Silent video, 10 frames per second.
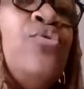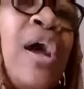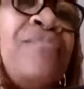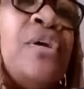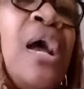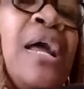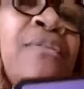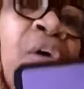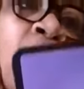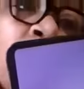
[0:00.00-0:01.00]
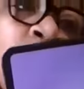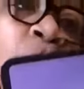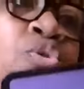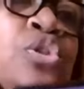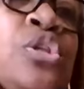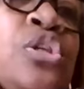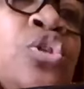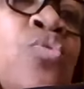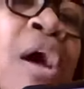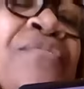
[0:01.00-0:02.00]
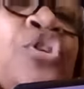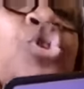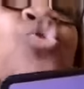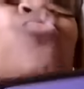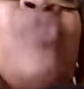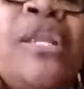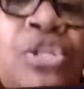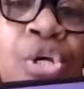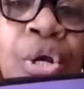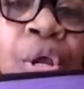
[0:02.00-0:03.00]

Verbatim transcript: You have to kind of, you know, you have to surrender.